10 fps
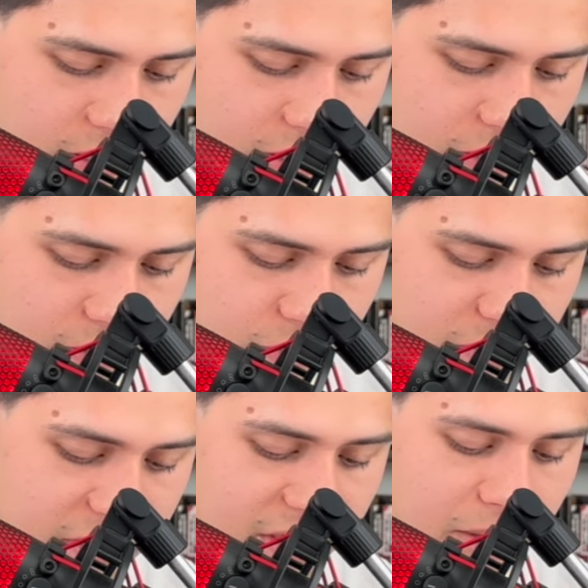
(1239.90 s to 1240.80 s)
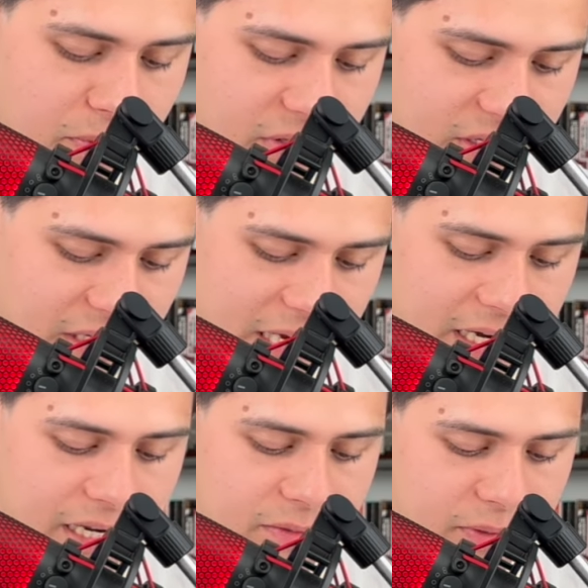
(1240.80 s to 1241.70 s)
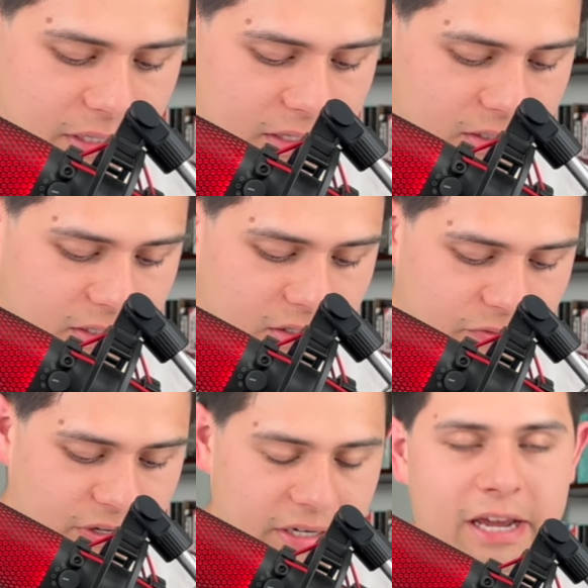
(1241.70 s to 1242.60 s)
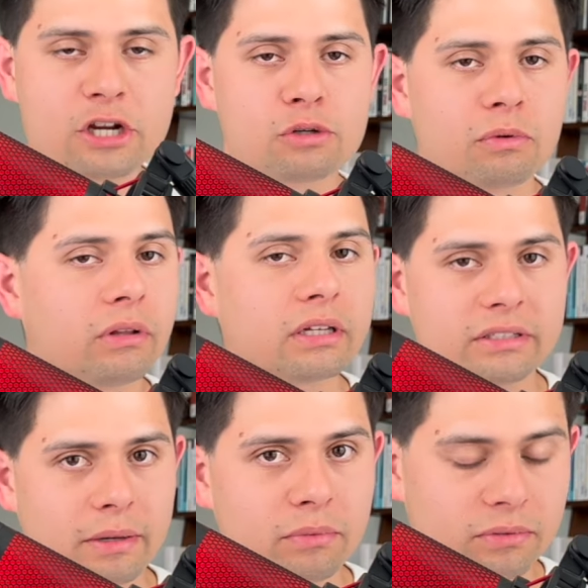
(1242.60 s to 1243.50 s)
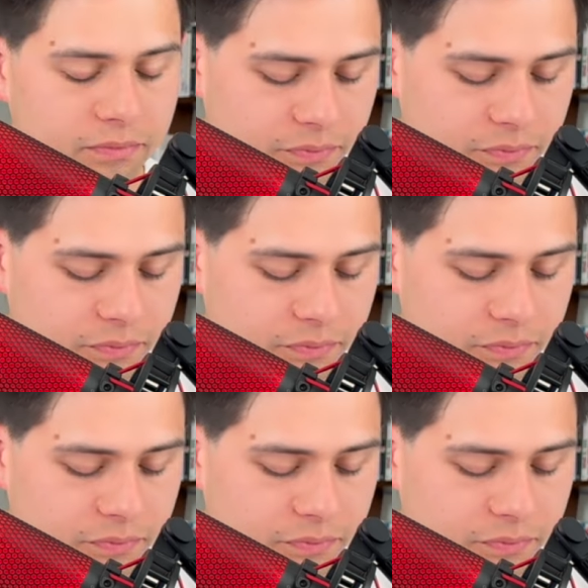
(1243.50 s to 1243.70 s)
the reason I put this again is because this is a very tangible example.